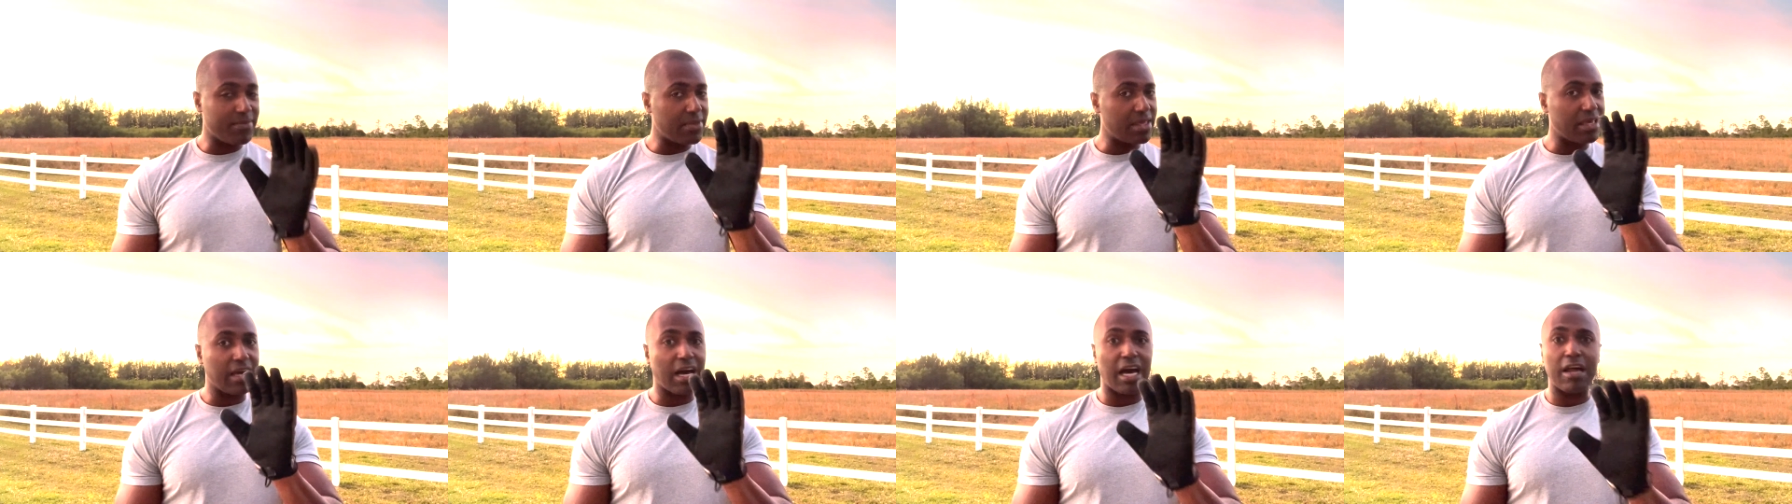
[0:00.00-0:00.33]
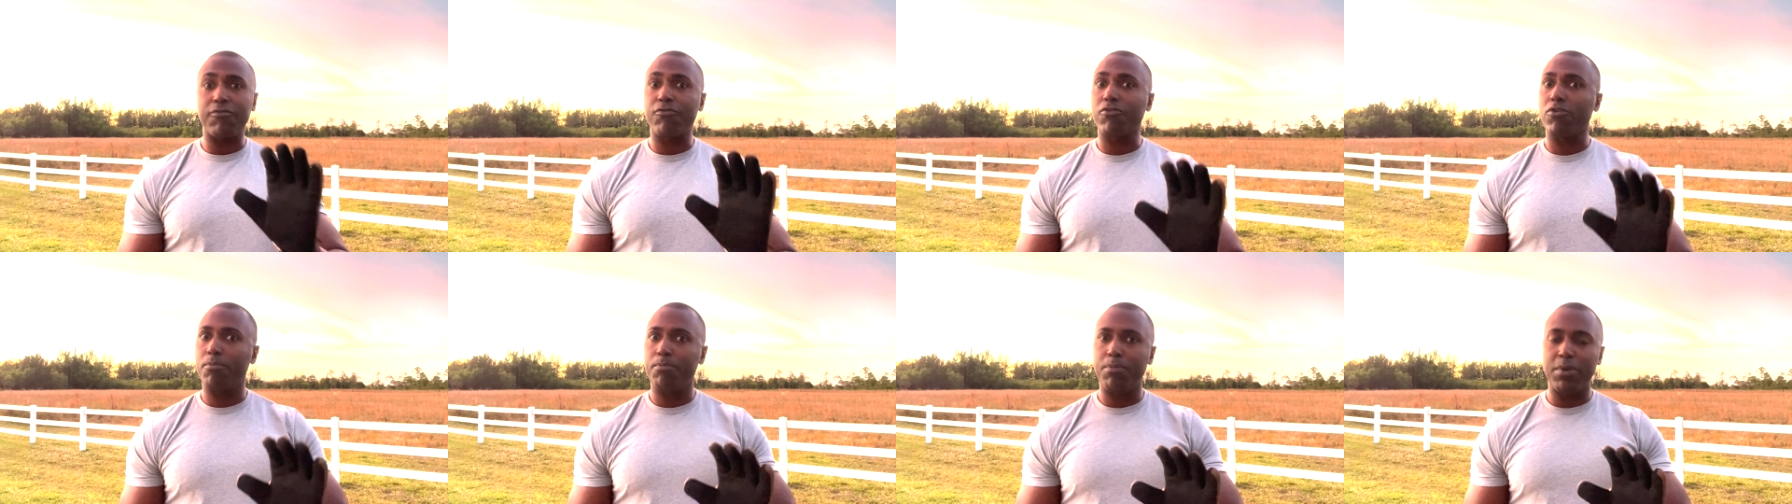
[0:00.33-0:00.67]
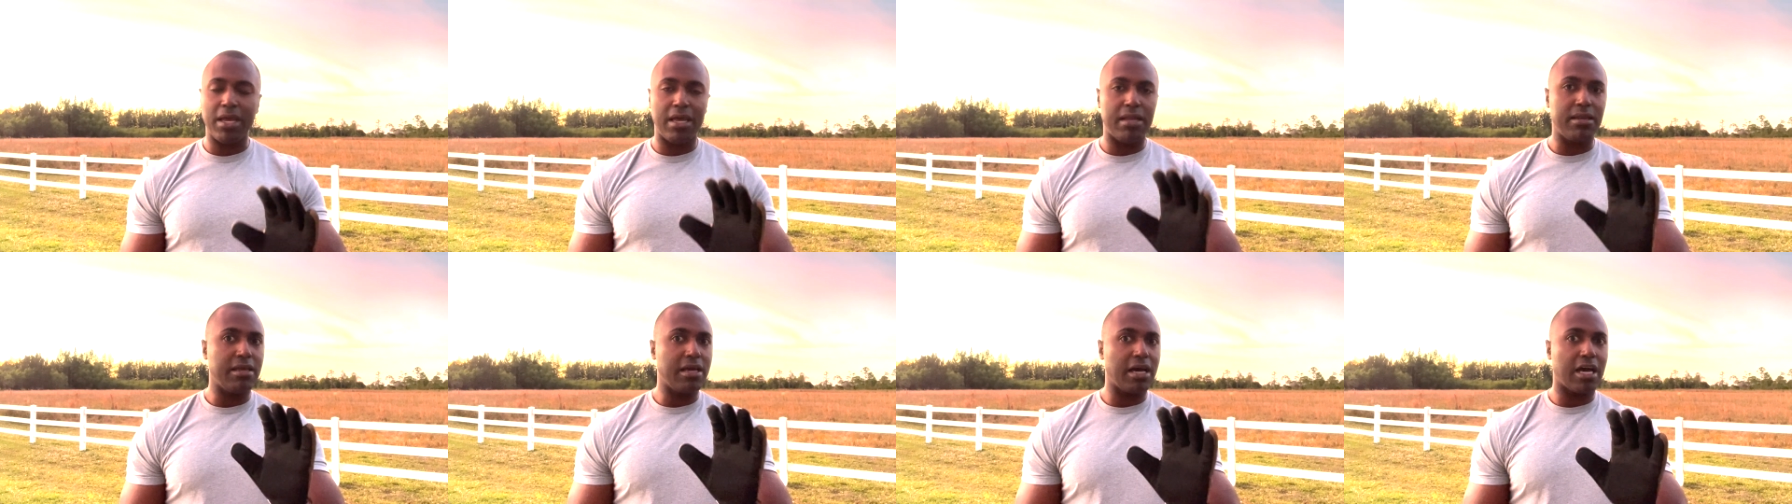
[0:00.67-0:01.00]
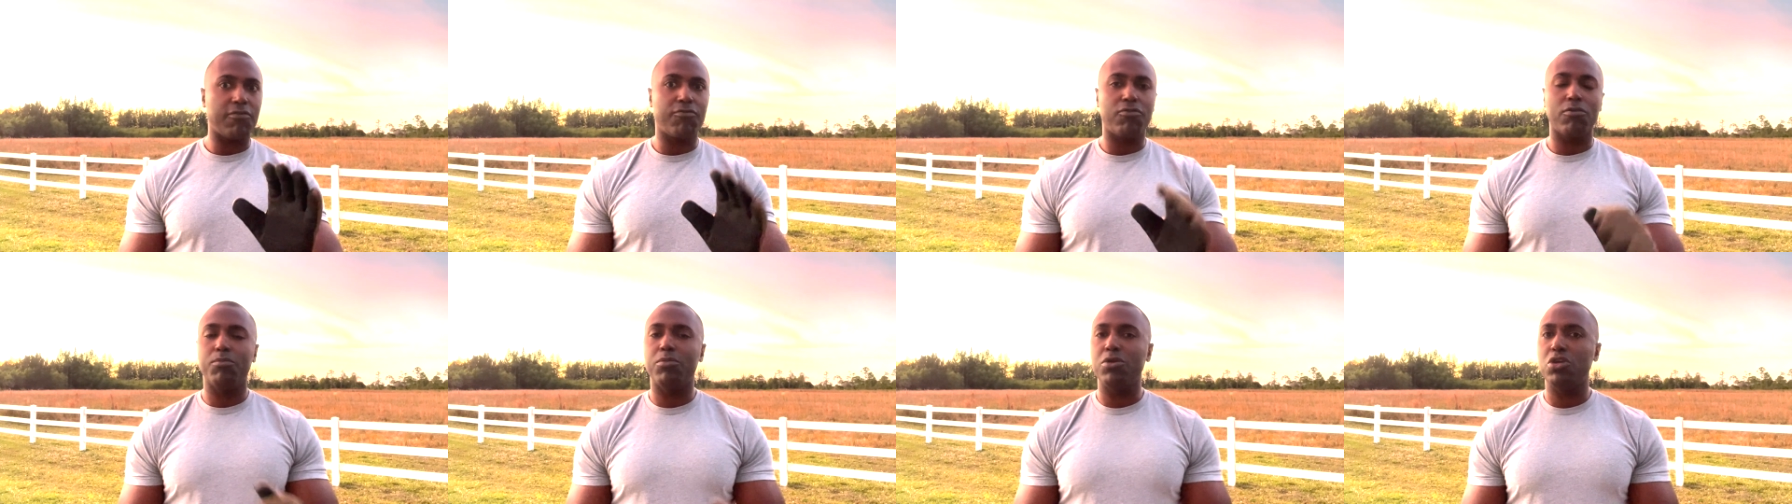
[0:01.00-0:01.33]
God forbid,
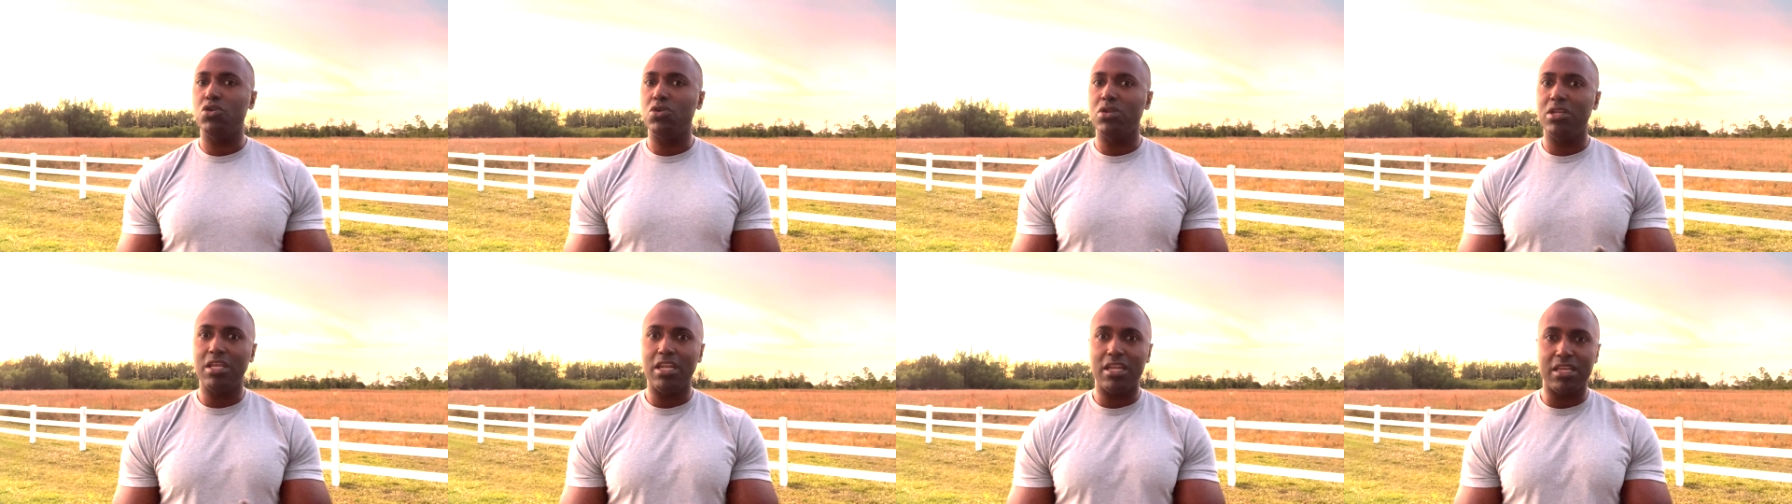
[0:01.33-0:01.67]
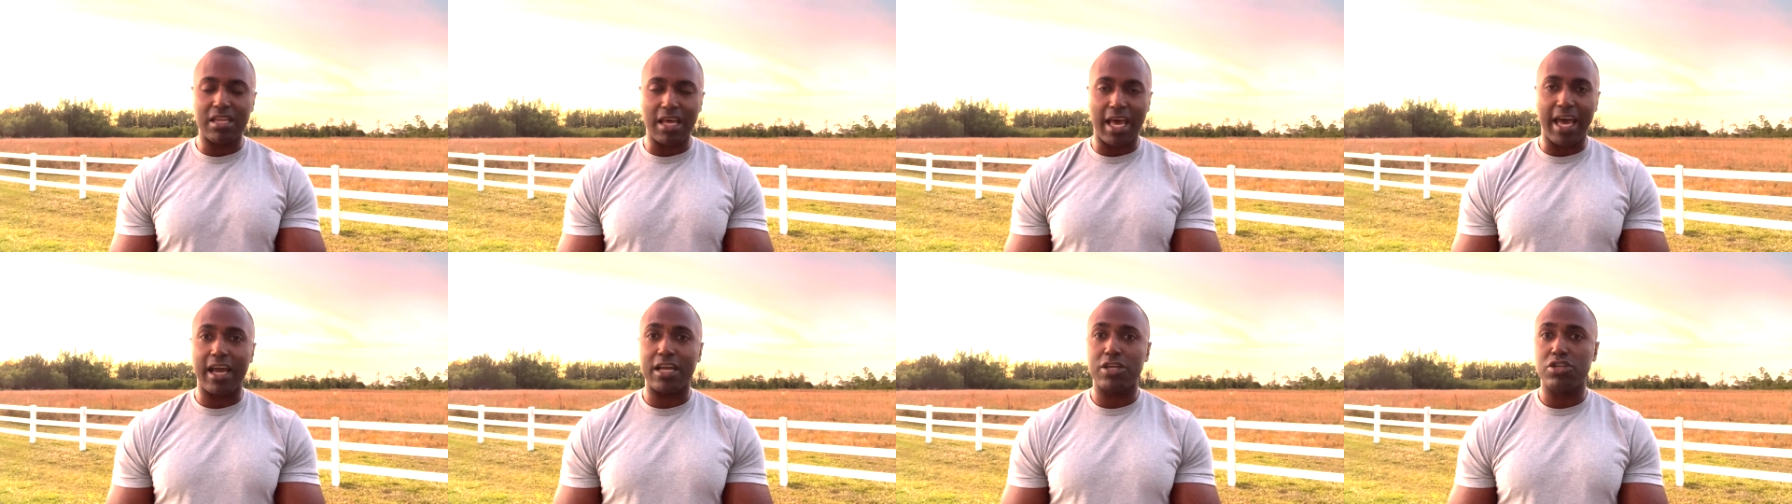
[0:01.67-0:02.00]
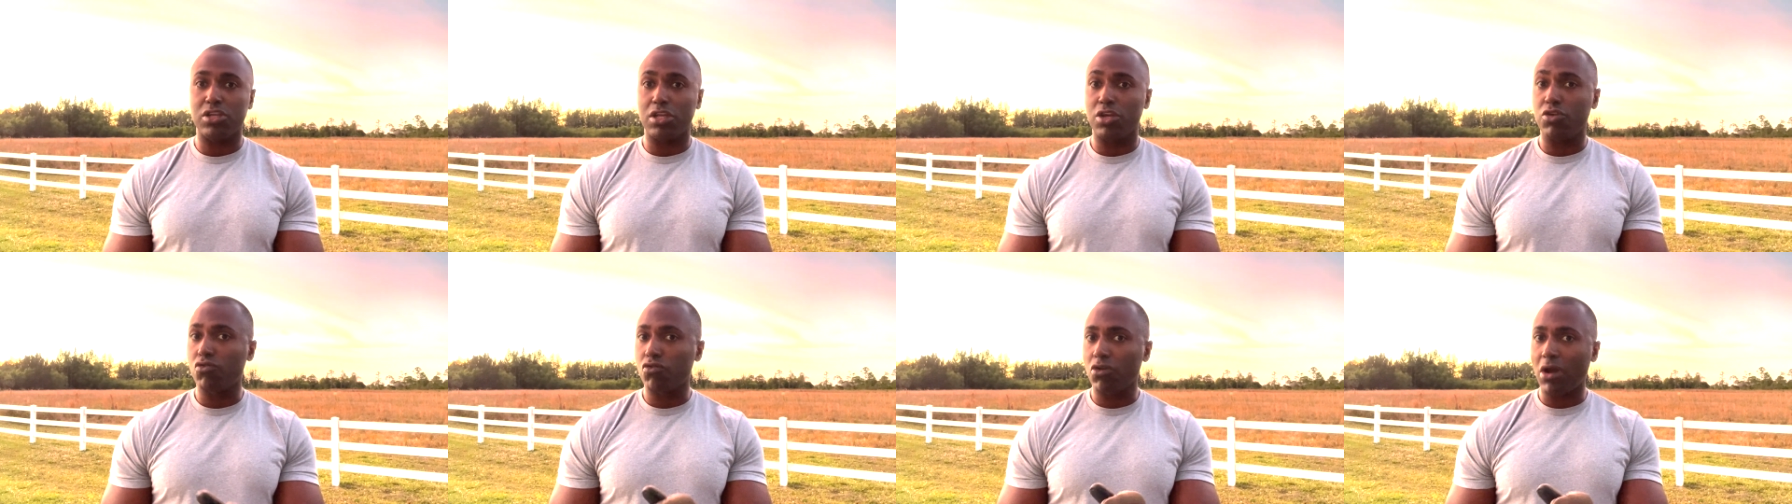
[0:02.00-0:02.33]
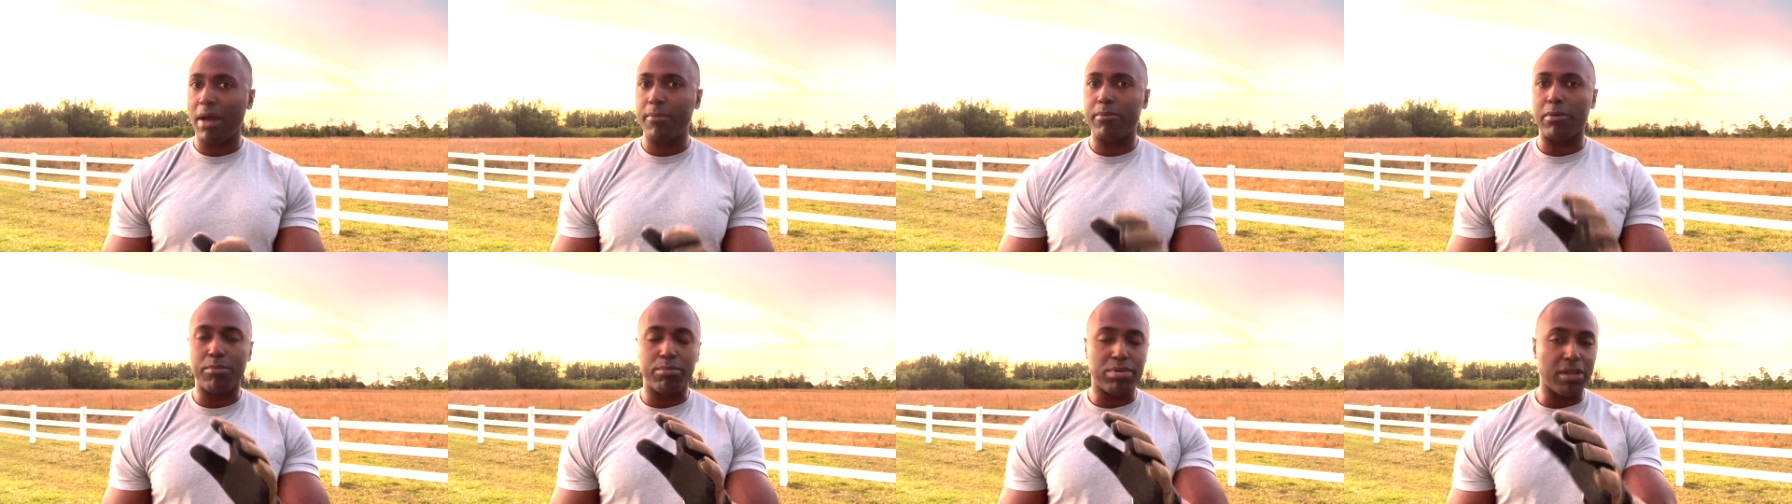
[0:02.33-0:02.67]
God forbid you needed to actually
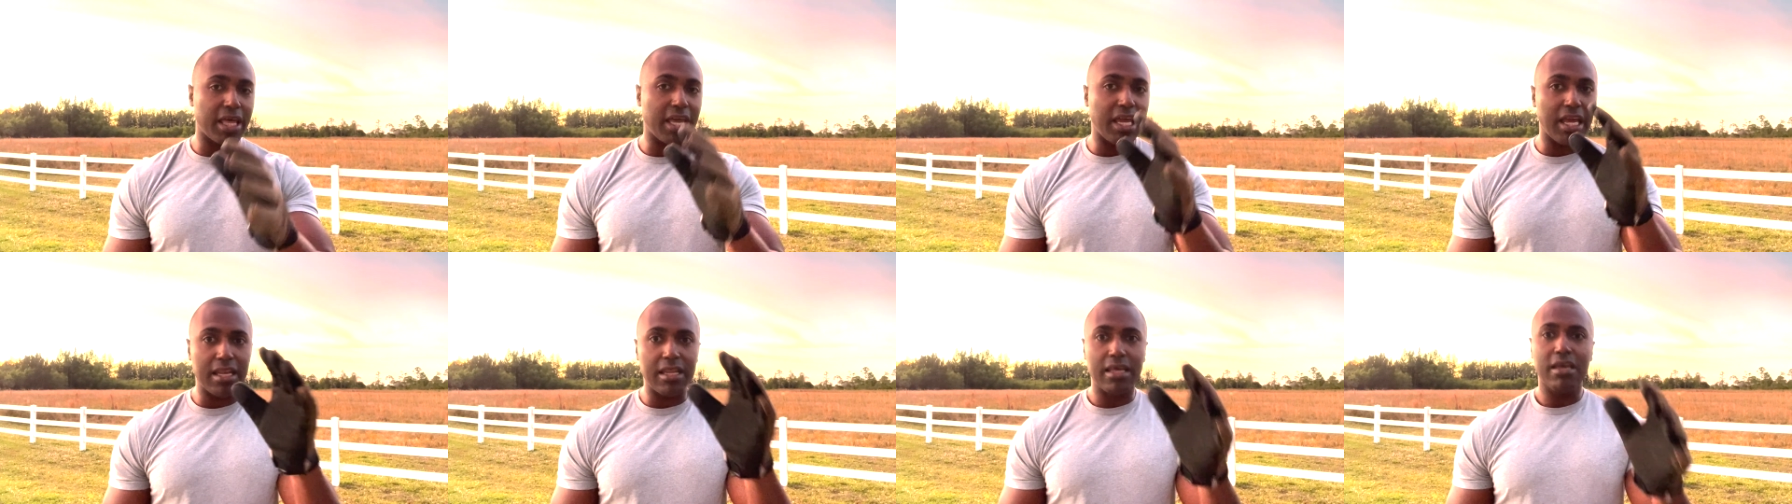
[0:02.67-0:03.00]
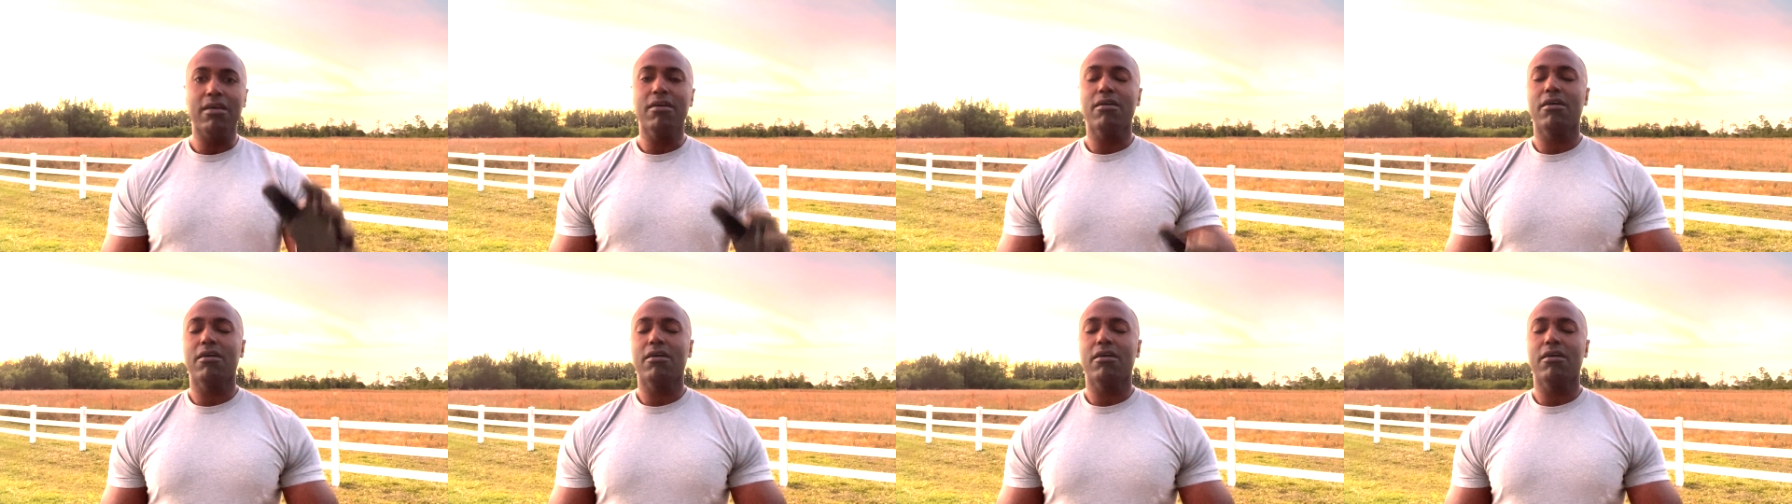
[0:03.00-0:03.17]
grab a blade